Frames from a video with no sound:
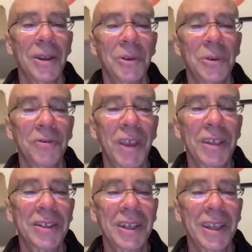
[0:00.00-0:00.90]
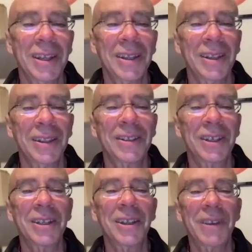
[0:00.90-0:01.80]
To investigate the
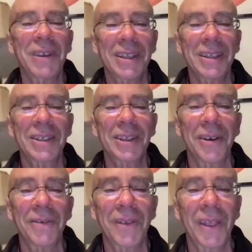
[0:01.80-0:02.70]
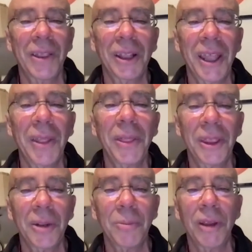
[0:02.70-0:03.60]
significance of the length
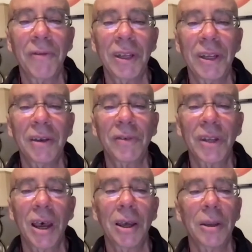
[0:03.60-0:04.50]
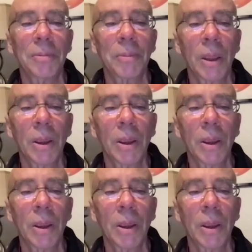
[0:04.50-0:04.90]
and brevity of time,